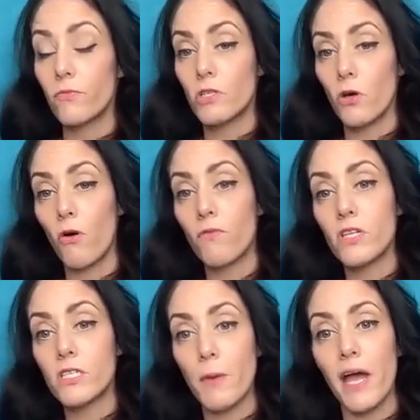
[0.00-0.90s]
So over
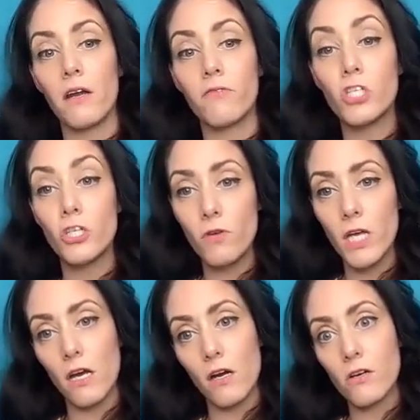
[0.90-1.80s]
the span of two
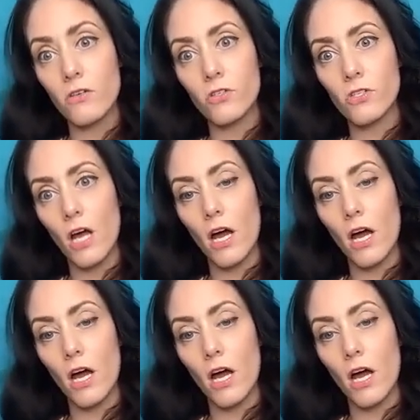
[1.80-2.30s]
years,